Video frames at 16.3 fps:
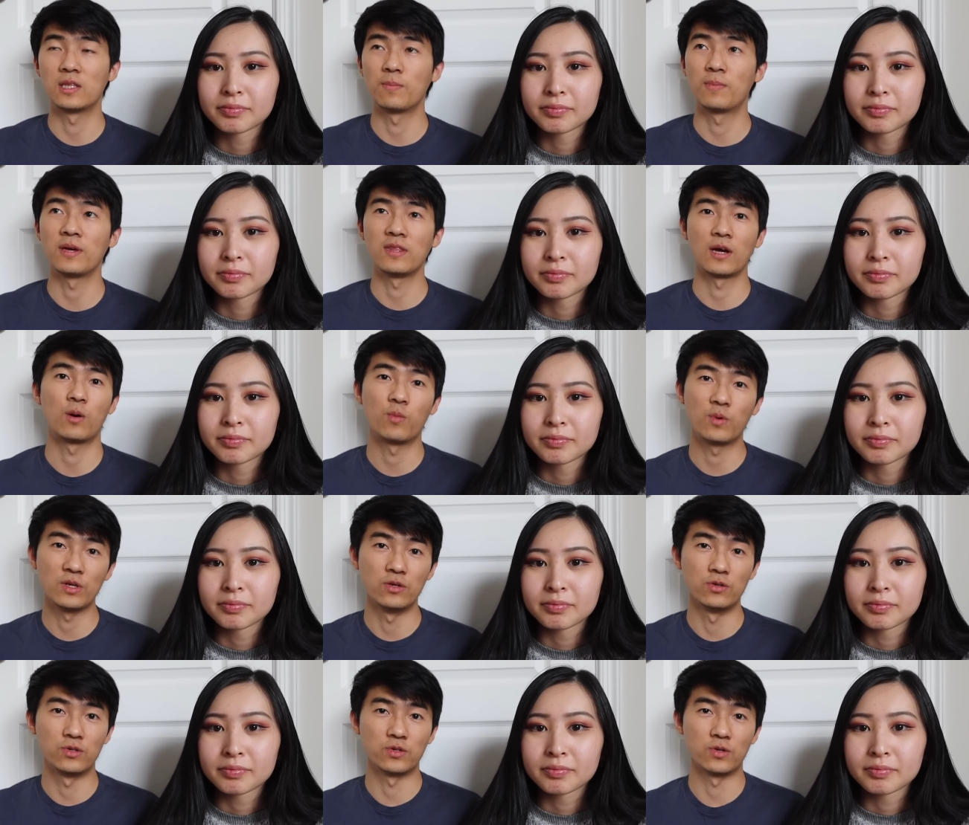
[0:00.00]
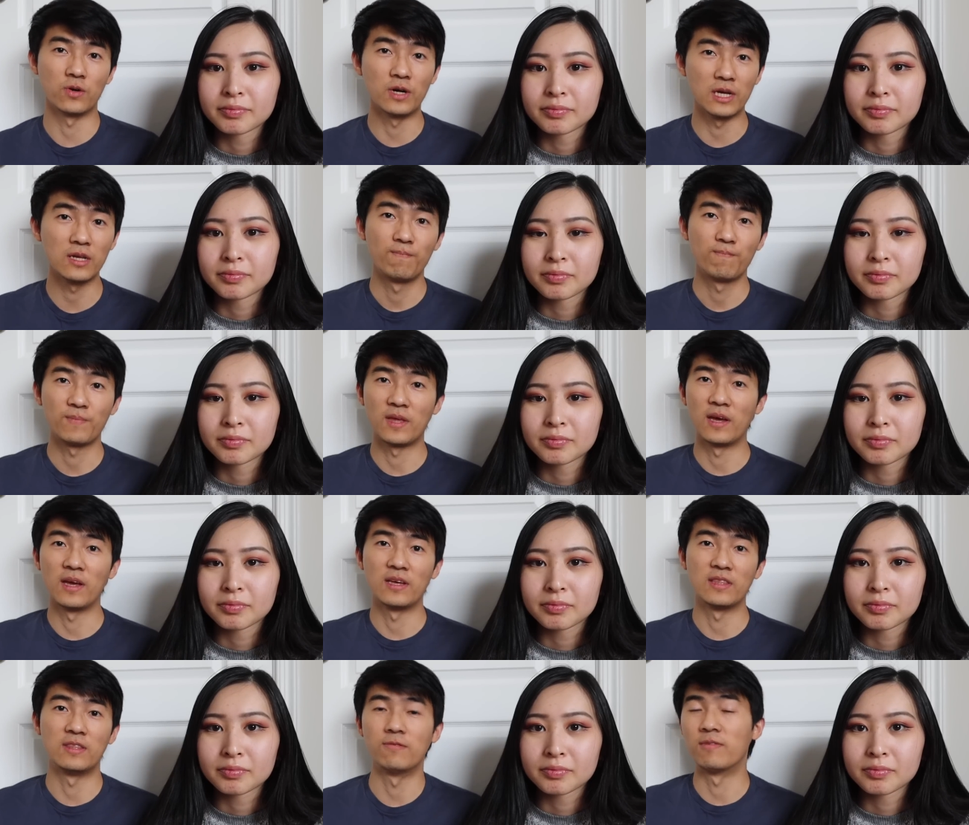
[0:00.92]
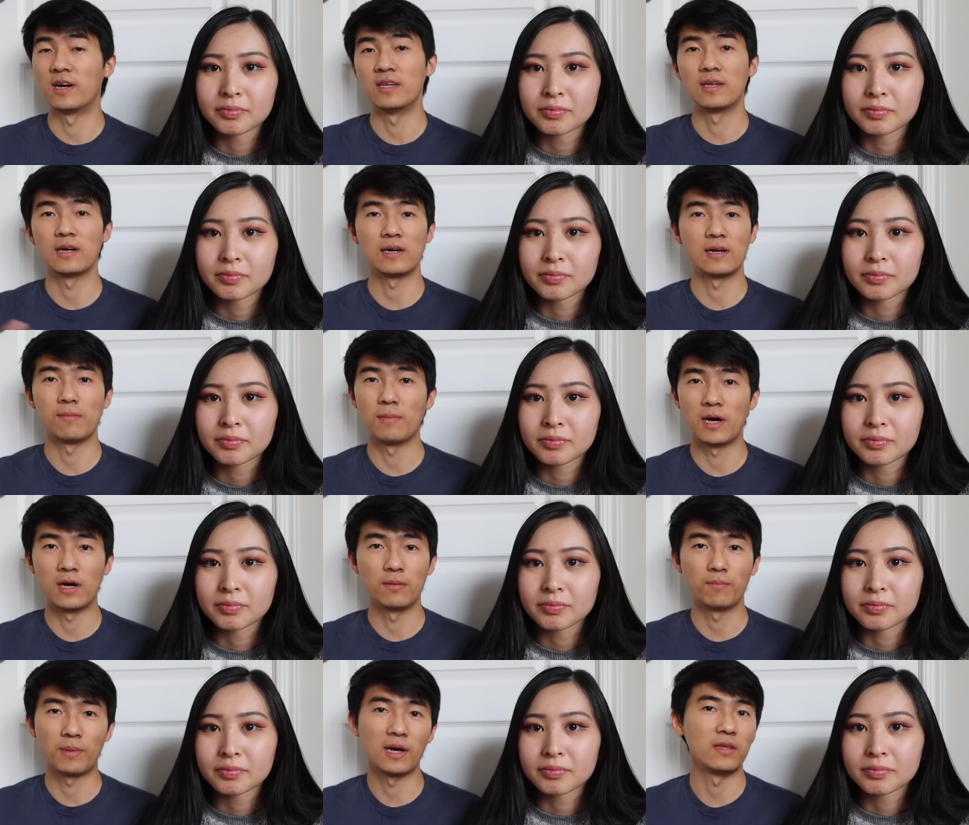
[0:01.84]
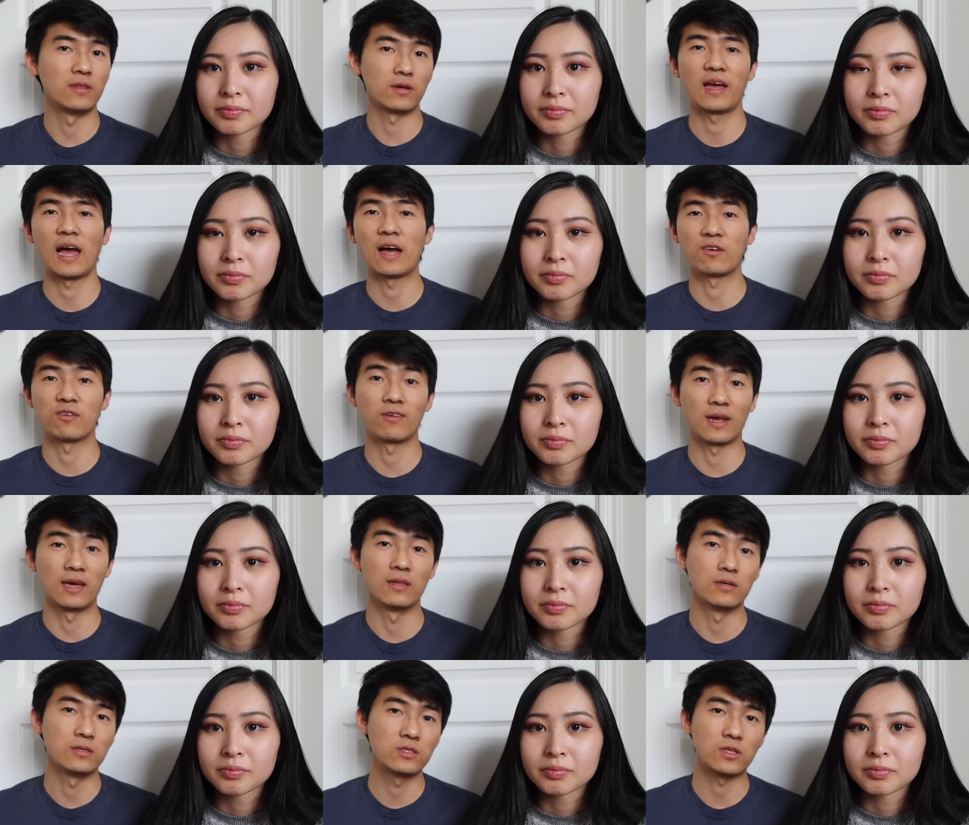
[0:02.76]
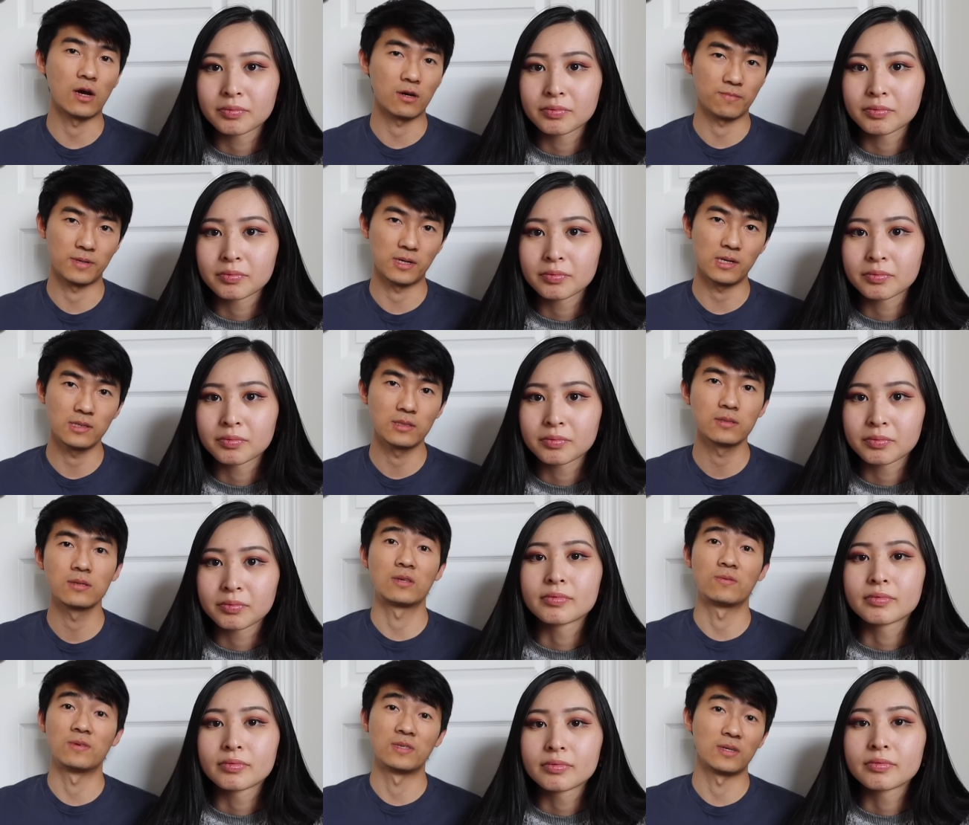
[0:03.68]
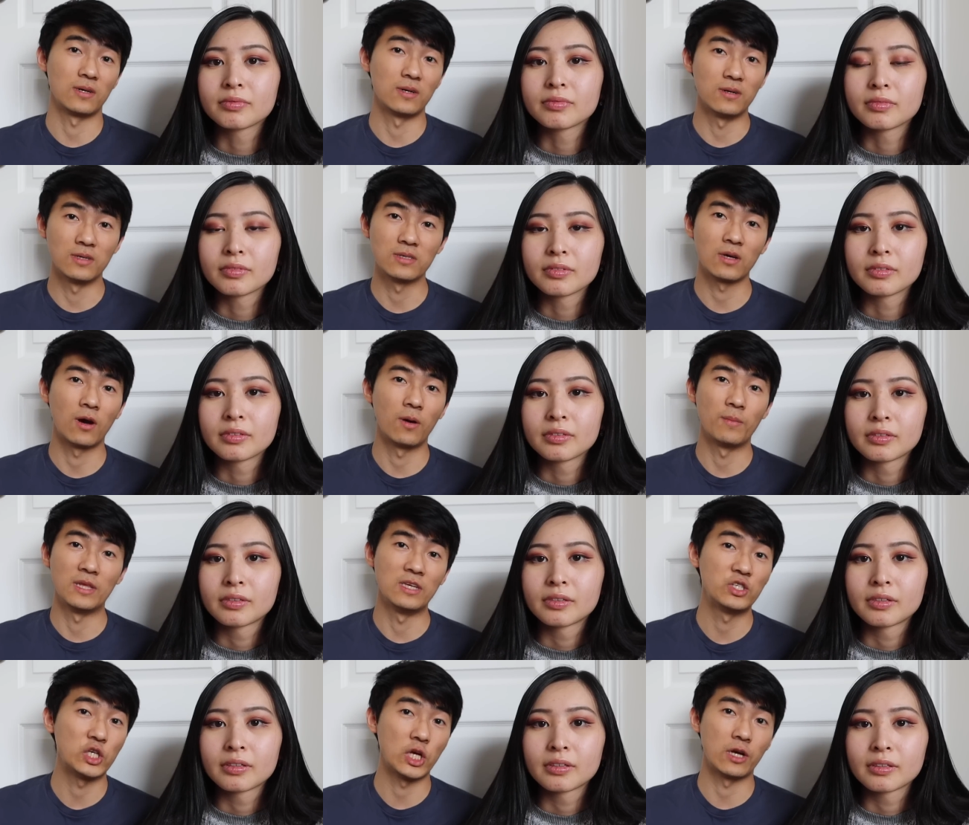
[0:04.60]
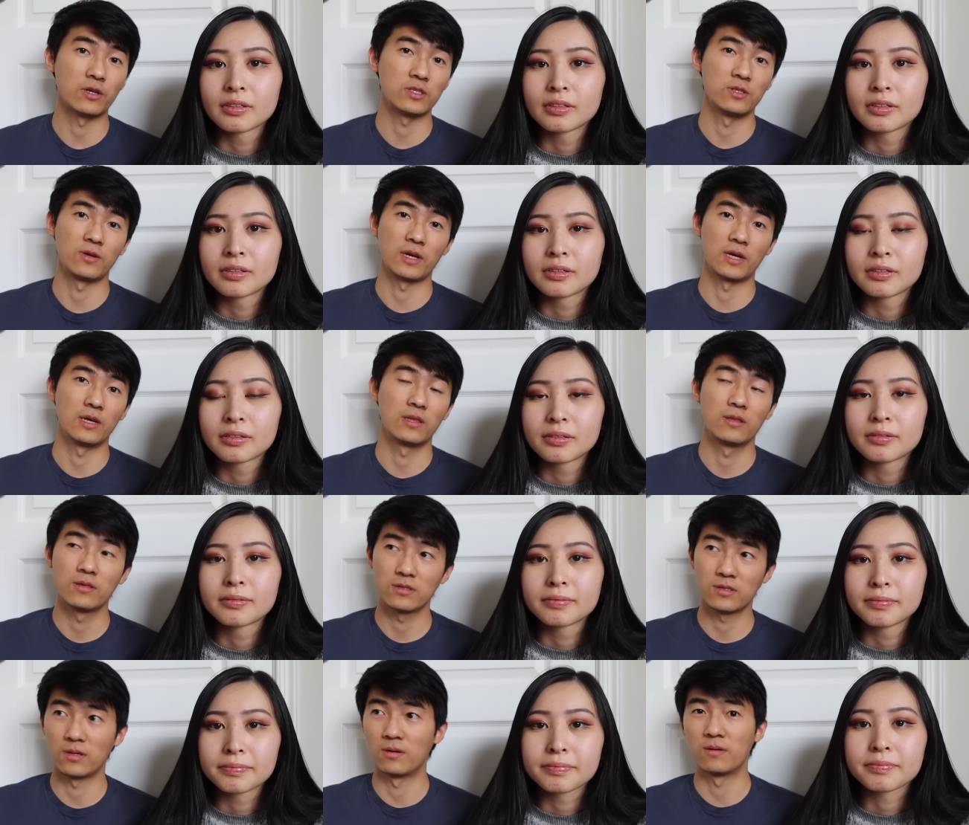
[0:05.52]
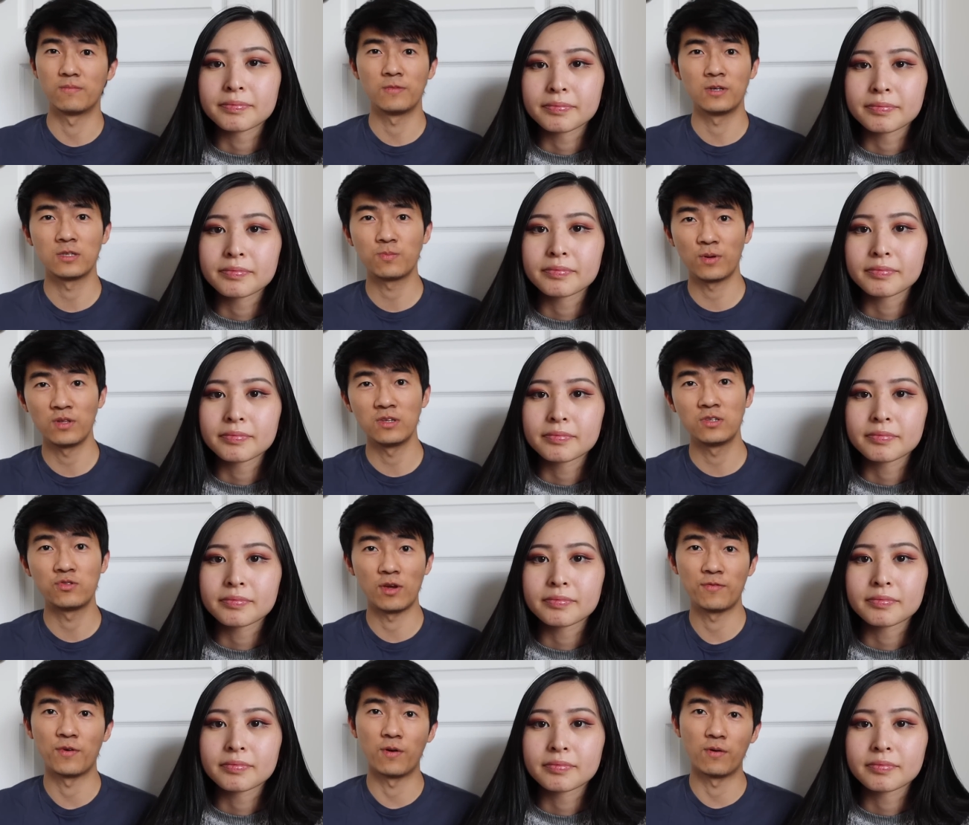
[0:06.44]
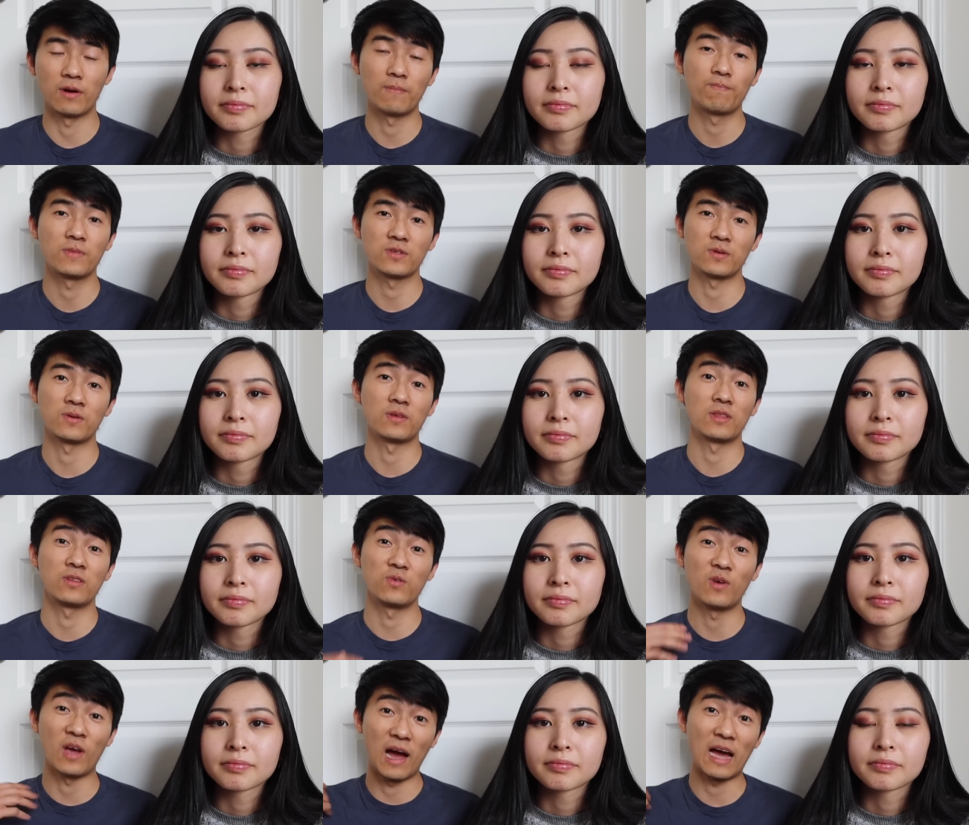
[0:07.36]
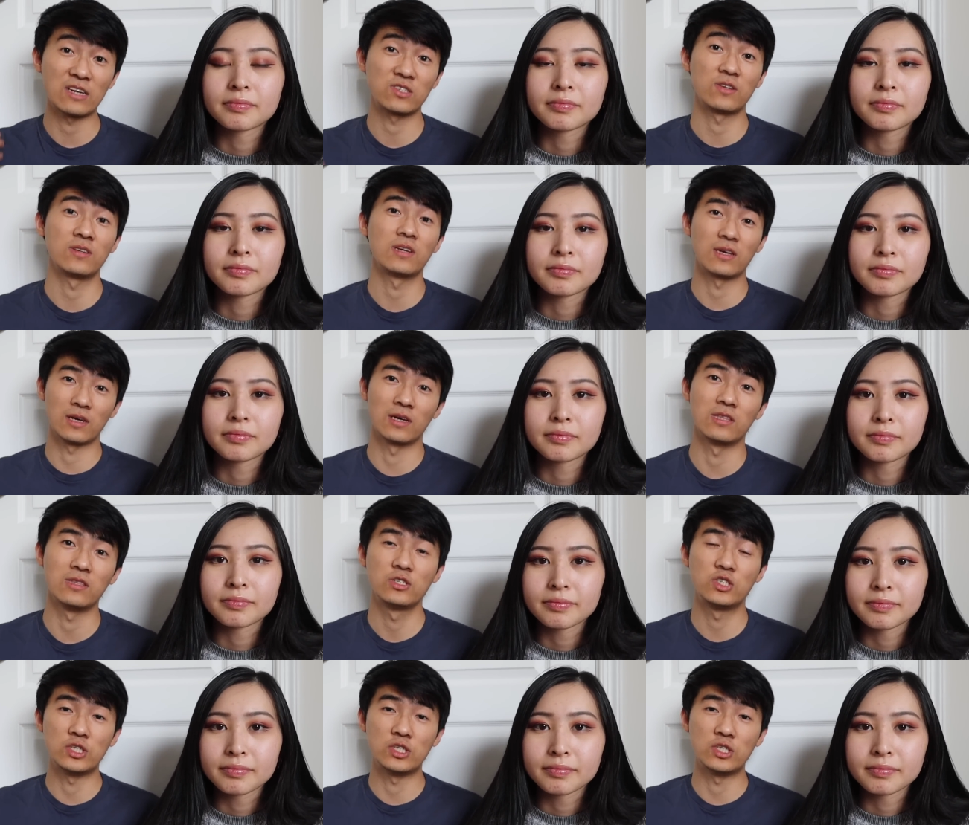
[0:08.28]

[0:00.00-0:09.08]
Speaker 1: depending on when you join, they divide that amount by the aggregated stock price. The result is how many shares you get. So it's pretty straightforward. So you actually get